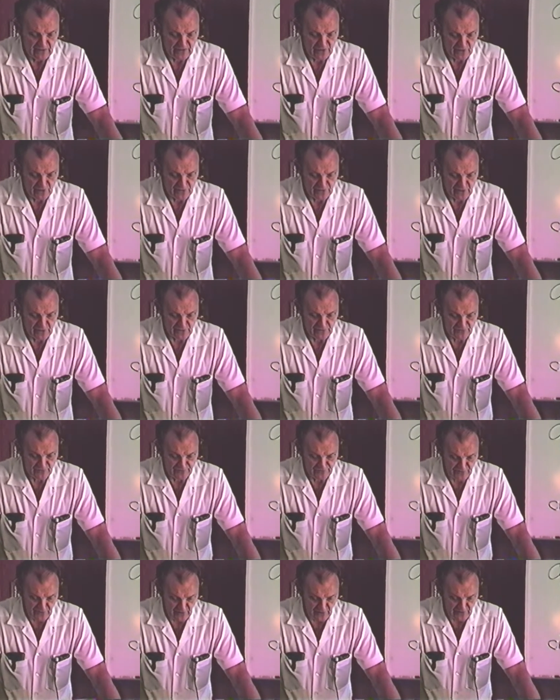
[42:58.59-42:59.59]
you're going to
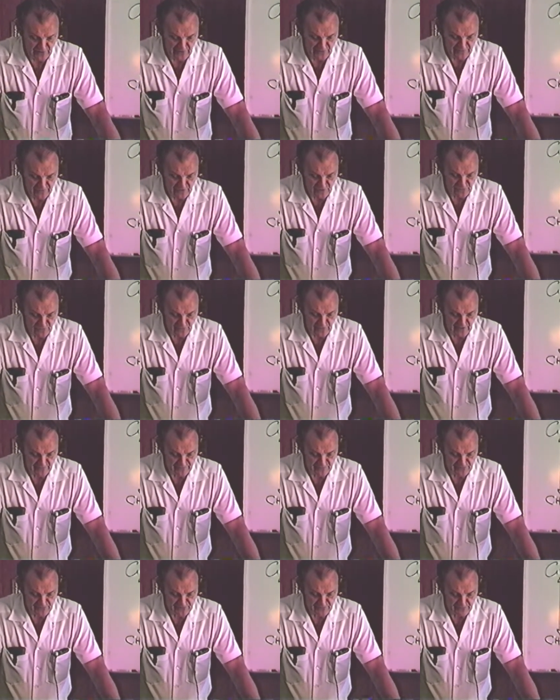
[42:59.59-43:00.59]
find that you'll have
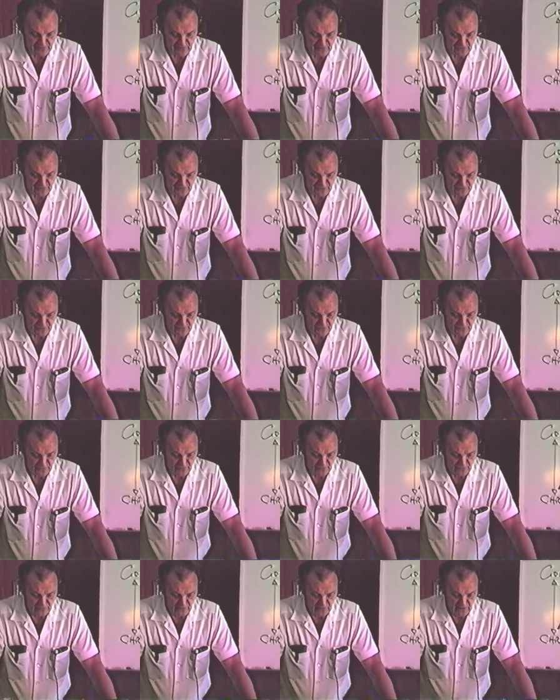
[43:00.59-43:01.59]
to submit
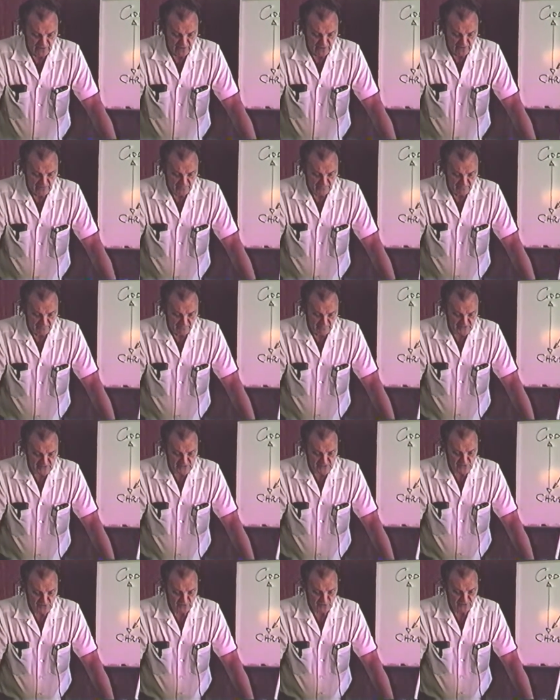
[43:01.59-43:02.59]
to
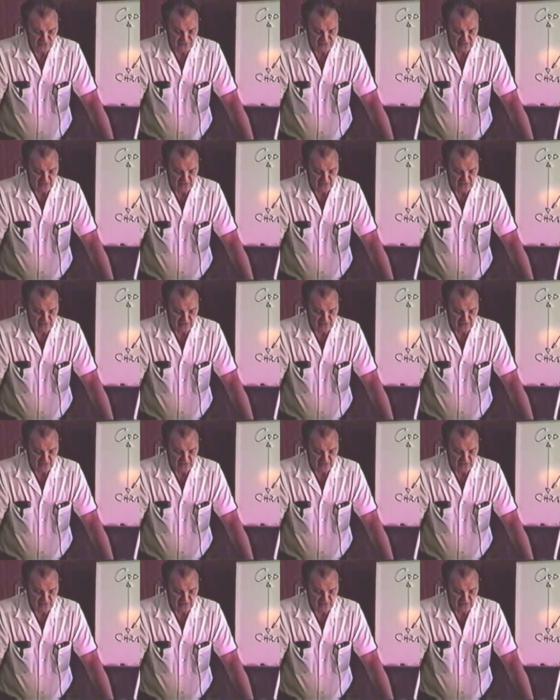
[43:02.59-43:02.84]
misuse,